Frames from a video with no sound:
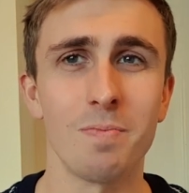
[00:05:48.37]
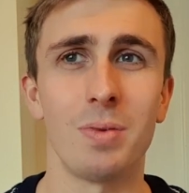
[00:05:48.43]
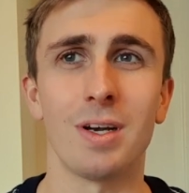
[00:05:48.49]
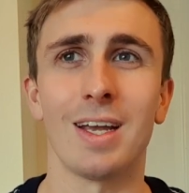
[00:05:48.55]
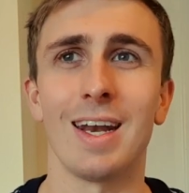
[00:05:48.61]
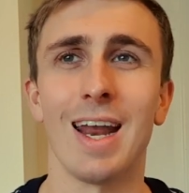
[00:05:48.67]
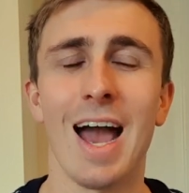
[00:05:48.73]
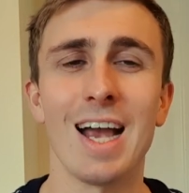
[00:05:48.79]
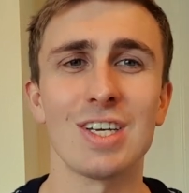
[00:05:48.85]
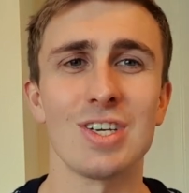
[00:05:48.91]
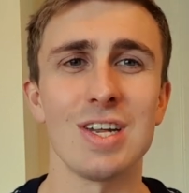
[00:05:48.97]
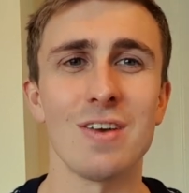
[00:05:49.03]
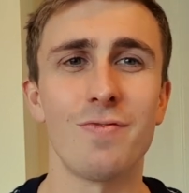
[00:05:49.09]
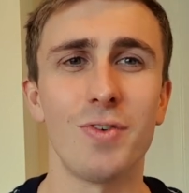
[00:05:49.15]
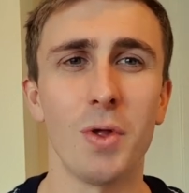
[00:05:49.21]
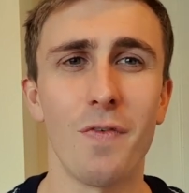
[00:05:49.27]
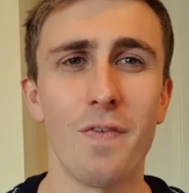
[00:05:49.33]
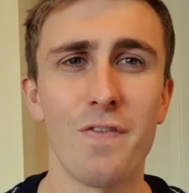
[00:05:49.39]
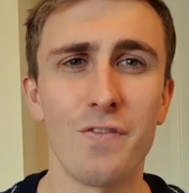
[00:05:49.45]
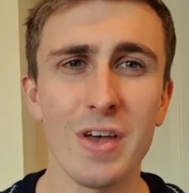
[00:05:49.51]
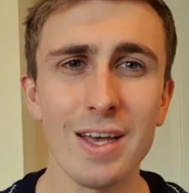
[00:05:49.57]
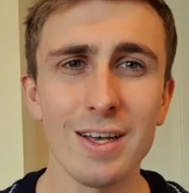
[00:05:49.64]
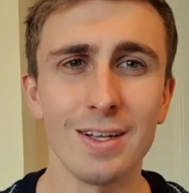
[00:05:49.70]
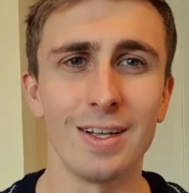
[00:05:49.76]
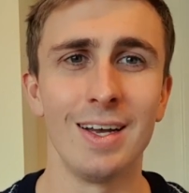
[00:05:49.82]
but can actually
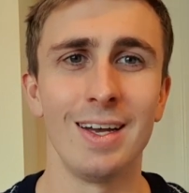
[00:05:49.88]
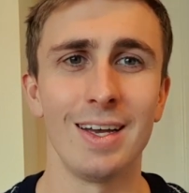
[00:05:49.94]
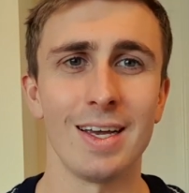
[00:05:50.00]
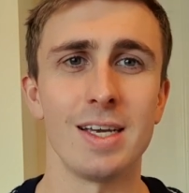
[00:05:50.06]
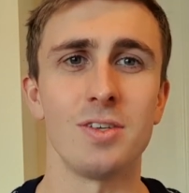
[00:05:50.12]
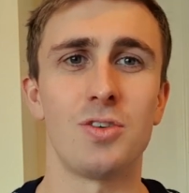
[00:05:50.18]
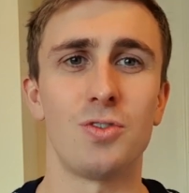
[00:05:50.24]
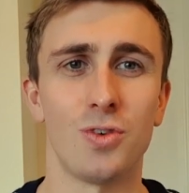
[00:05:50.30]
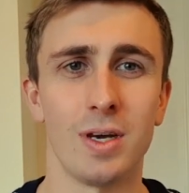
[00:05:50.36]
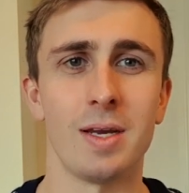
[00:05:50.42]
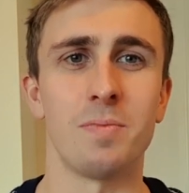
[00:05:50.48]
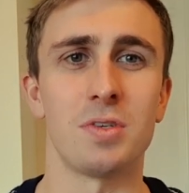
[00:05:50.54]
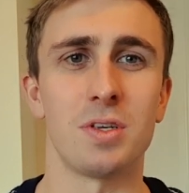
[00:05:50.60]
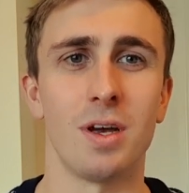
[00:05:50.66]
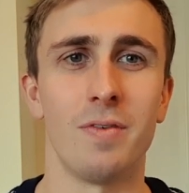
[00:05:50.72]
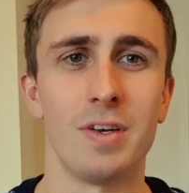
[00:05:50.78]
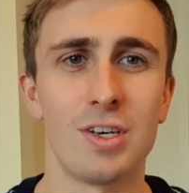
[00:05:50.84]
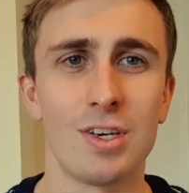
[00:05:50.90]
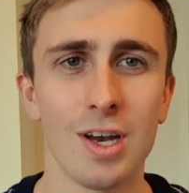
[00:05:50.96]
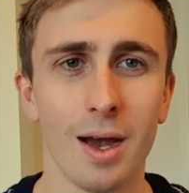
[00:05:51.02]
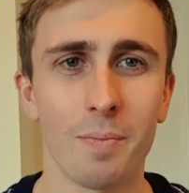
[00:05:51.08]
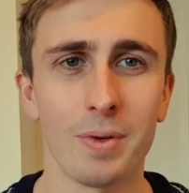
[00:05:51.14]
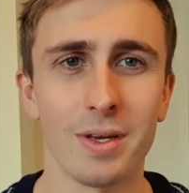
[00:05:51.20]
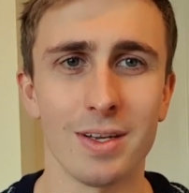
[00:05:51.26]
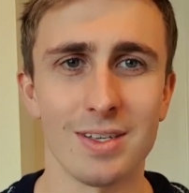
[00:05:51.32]
fulfill his dreams of a
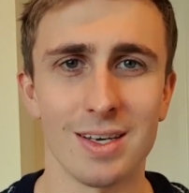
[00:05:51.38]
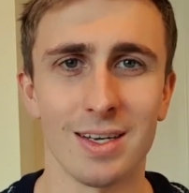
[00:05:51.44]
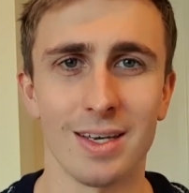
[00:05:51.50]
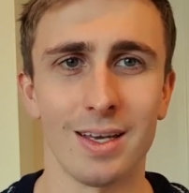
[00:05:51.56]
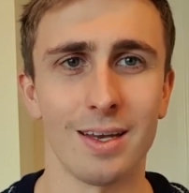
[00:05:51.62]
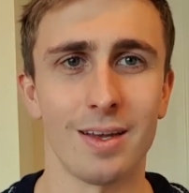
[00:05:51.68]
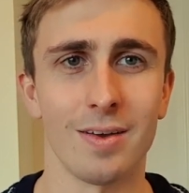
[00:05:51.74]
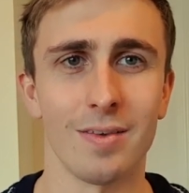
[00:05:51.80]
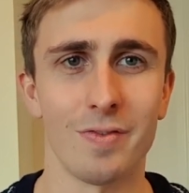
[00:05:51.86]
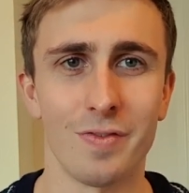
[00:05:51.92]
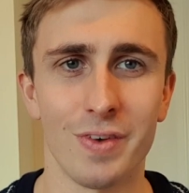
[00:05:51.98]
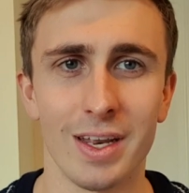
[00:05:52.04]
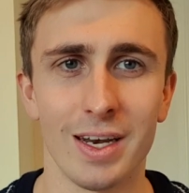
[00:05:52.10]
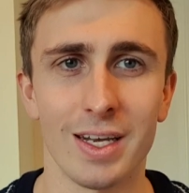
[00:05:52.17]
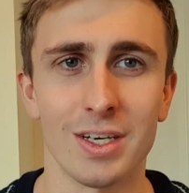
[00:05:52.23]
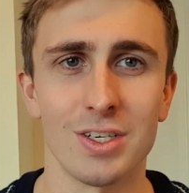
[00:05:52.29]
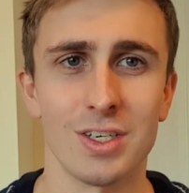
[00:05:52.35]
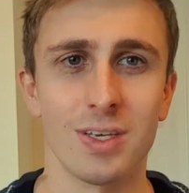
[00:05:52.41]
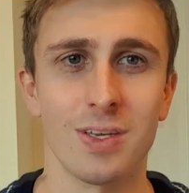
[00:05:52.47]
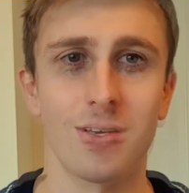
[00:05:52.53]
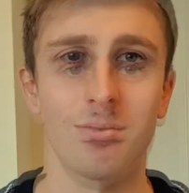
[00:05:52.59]
Champions League finish.